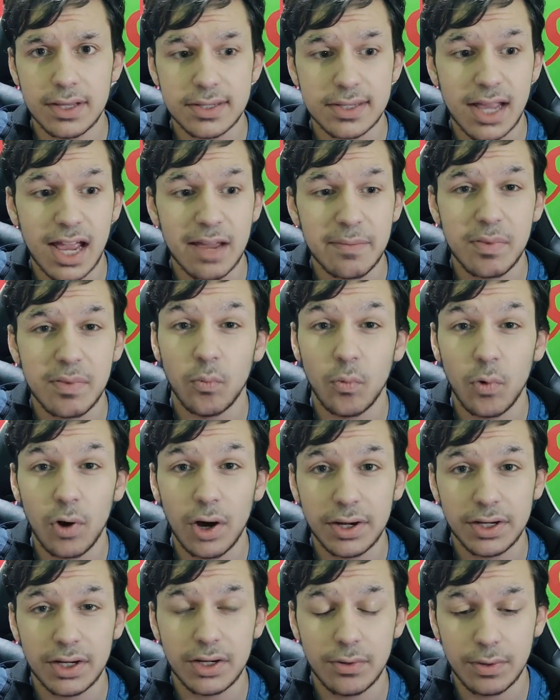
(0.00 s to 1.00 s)
that I've been
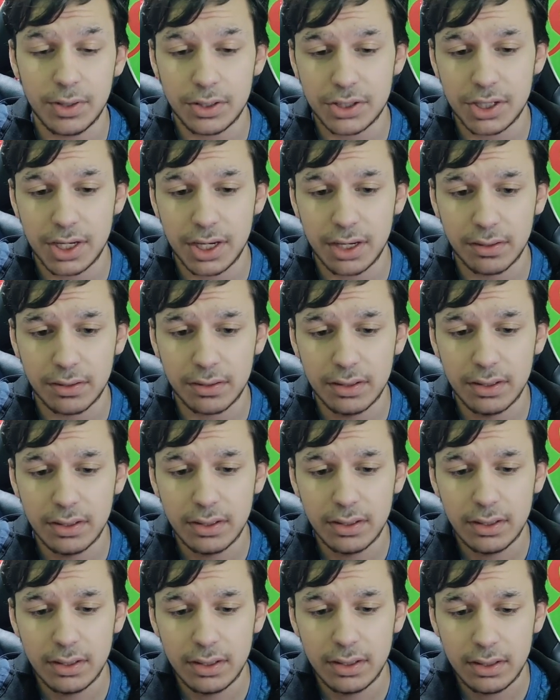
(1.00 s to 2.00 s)
wanting to do on the channel,
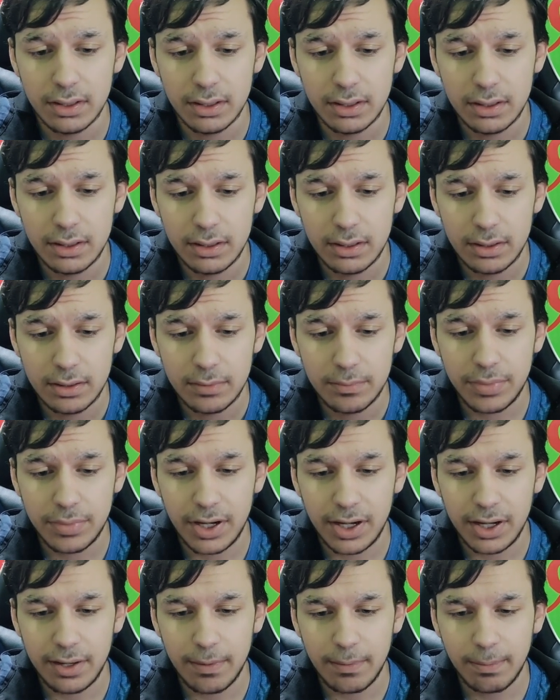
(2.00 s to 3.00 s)

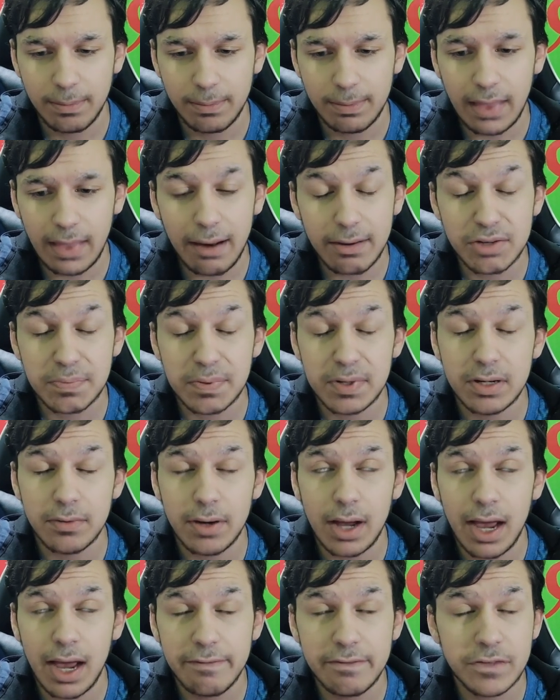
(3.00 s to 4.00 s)
but
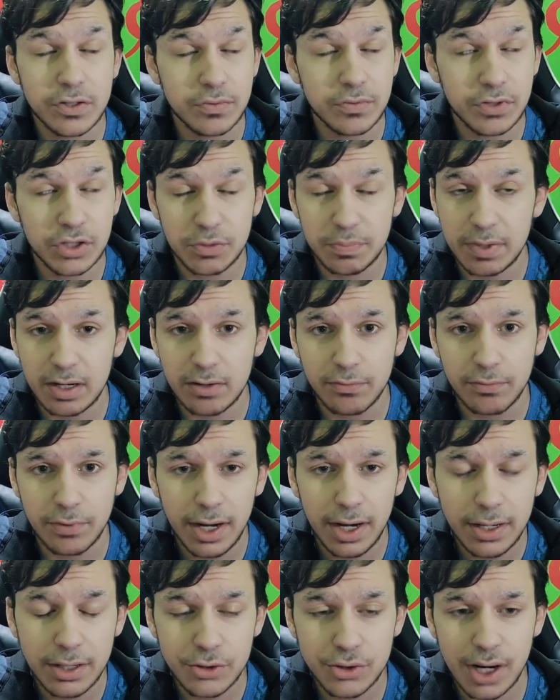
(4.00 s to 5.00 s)
I've just been
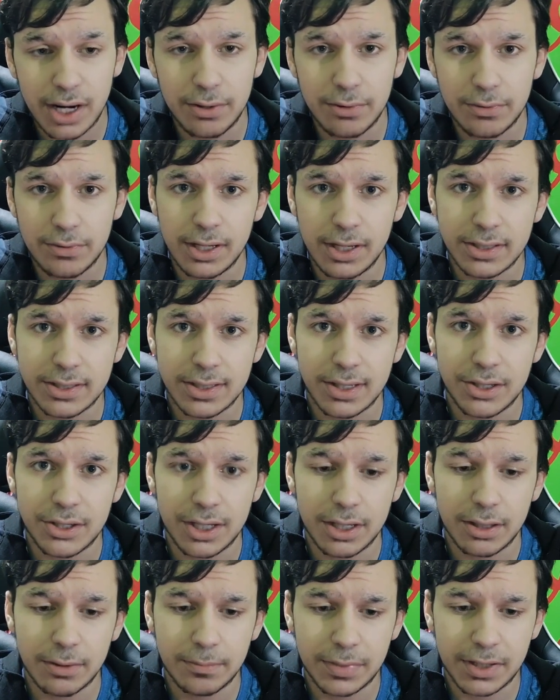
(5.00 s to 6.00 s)
afraid to try new things on the
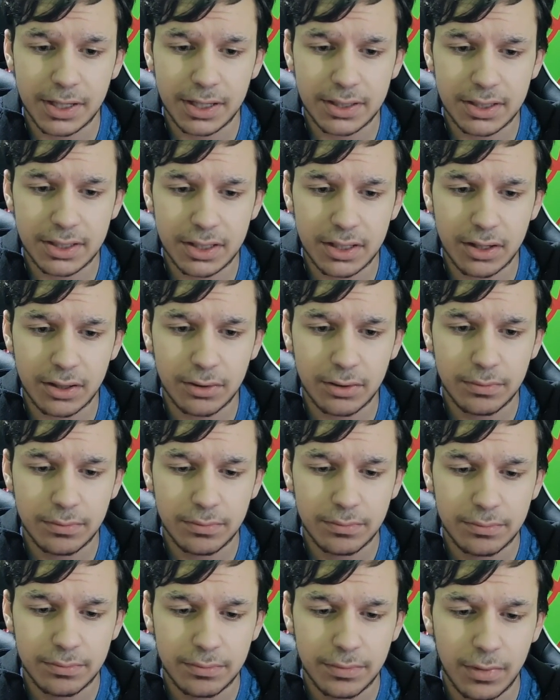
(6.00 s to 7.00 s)
channel because, you know,
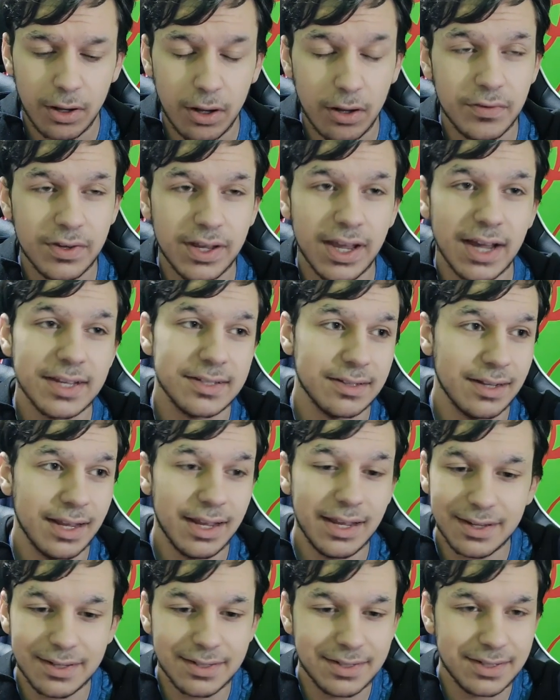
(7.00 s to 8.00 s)
all of you guys
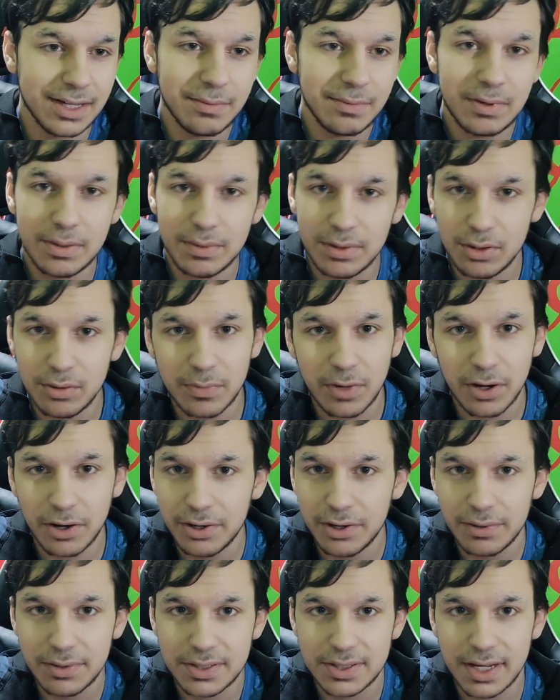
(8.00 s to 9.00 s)
like seeing me do
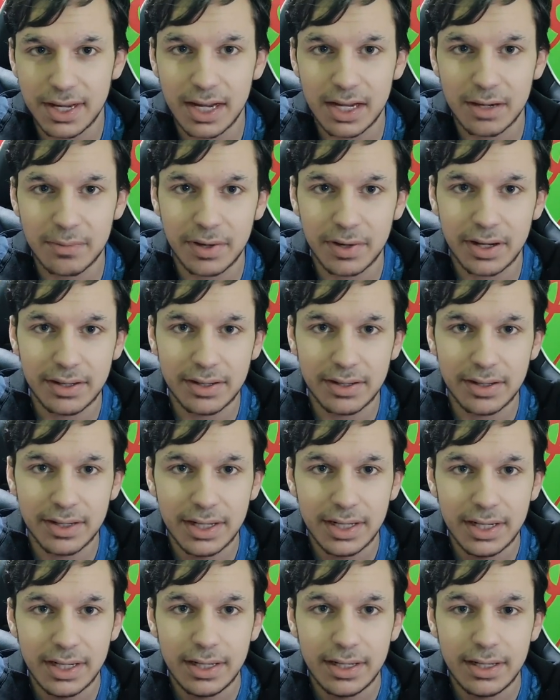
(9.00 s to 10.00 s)
Mario and Sonic, but
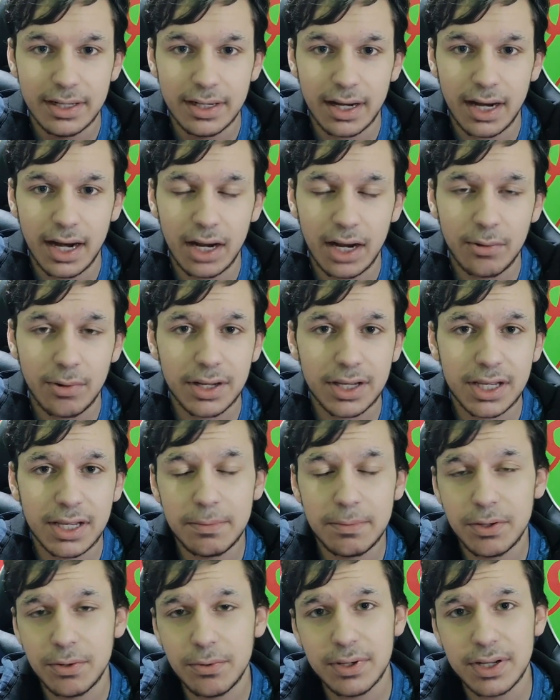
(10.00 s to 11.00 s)
I don't want to keep
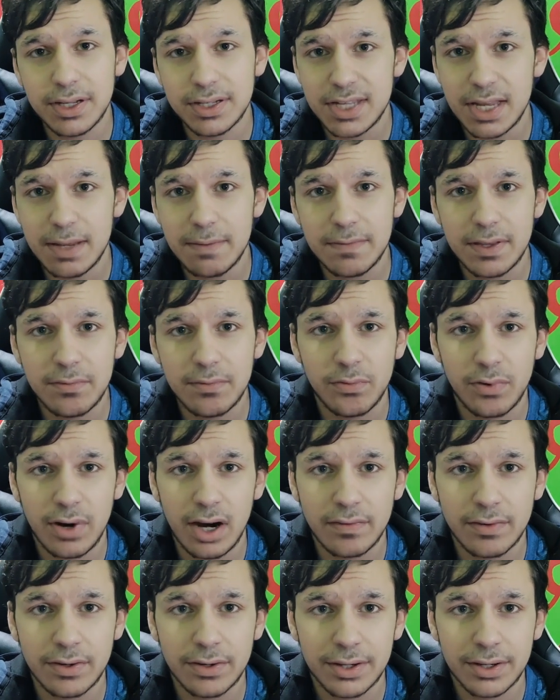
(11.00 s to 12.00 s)
doing the same thing
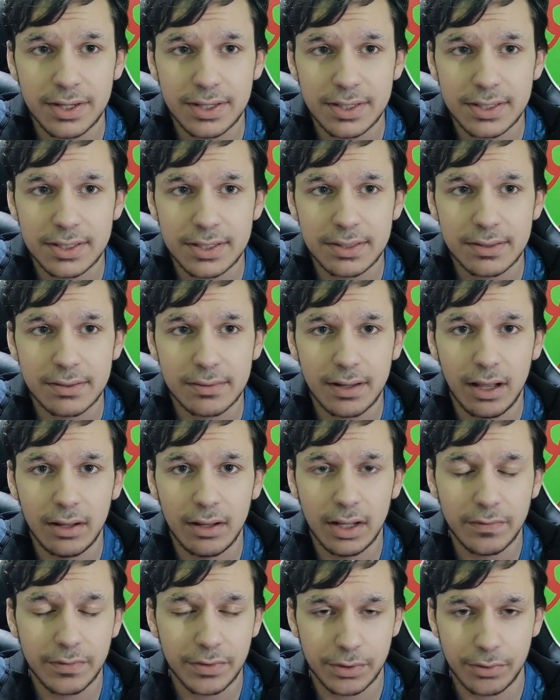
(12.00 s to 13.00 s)
forever because I'll
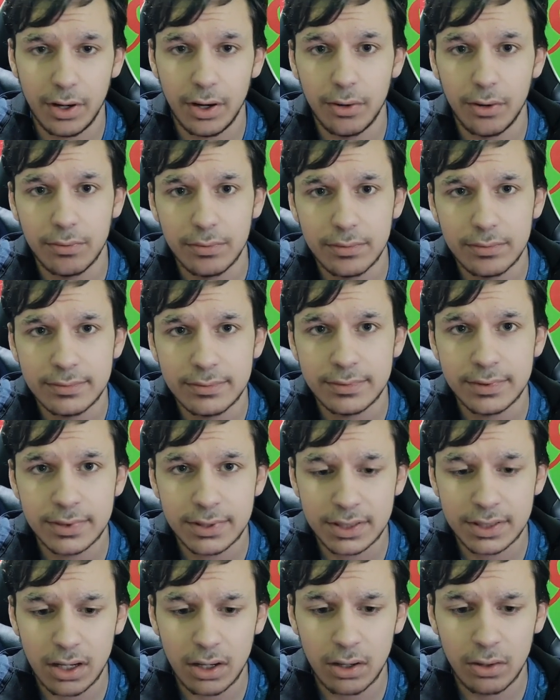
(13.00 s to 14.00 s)
never grow.
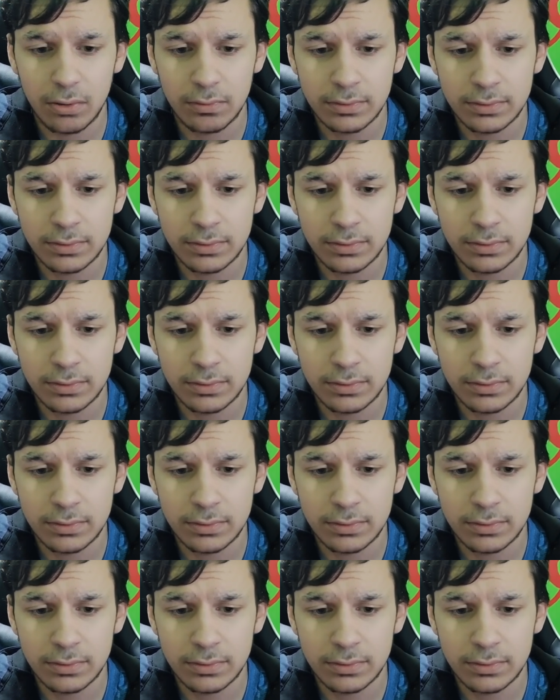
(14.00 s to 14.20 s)
So